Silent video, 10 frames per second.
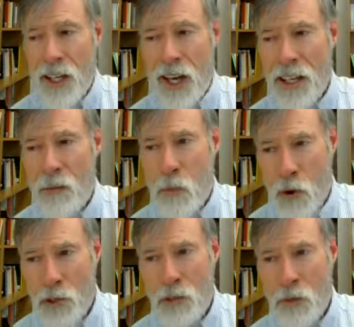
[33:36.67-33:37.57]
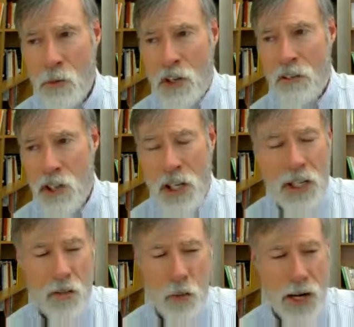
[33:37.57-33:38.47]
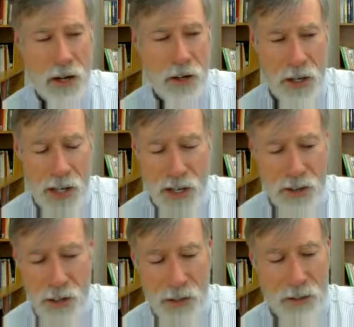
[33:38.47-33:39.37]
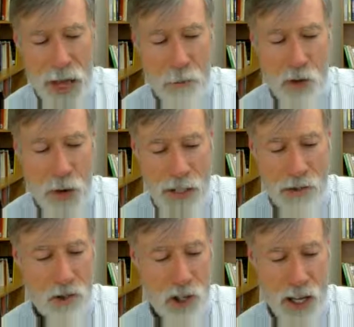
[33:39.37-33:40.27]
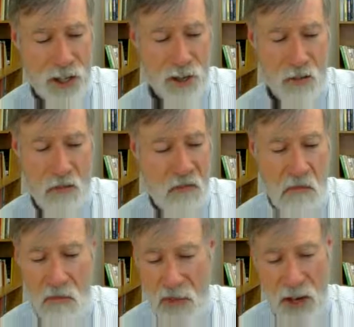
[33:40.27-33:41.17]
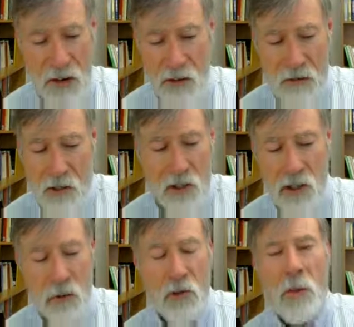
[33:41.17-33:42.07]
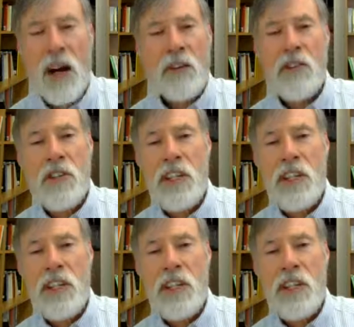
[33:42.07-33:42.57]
can point to groups I've studied where the lab director says, this is no democracy.